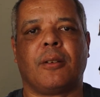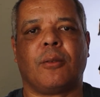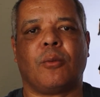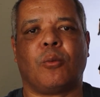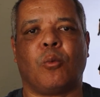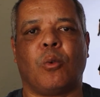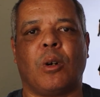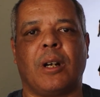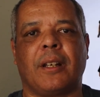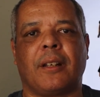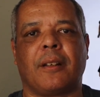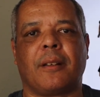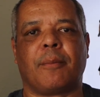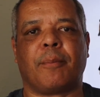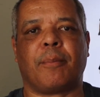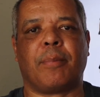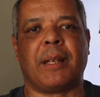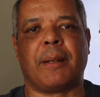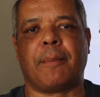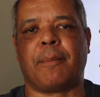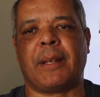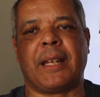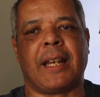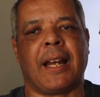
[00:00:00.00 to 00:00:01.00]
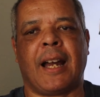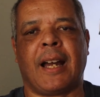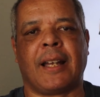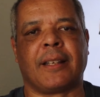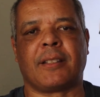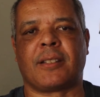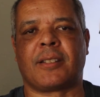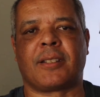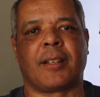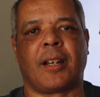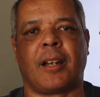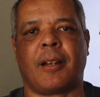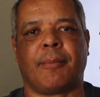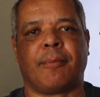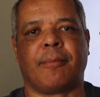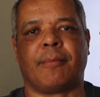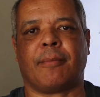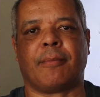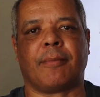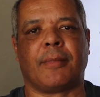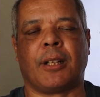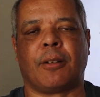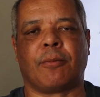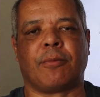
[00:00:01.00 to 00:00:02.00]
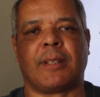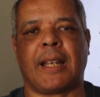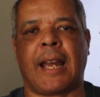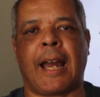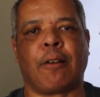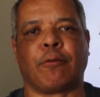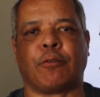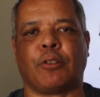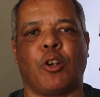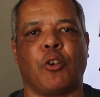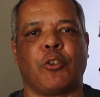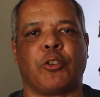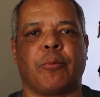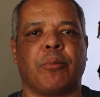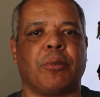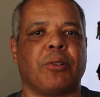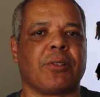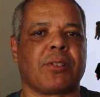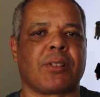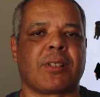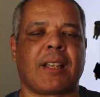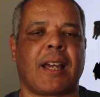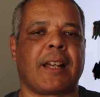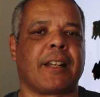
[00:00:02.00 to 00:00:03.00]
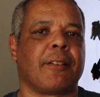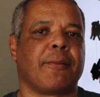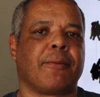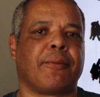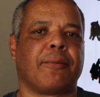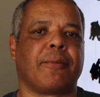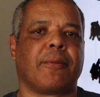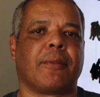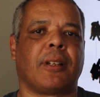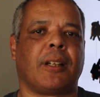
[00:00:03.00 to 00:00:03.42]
what beyond some downloadable set of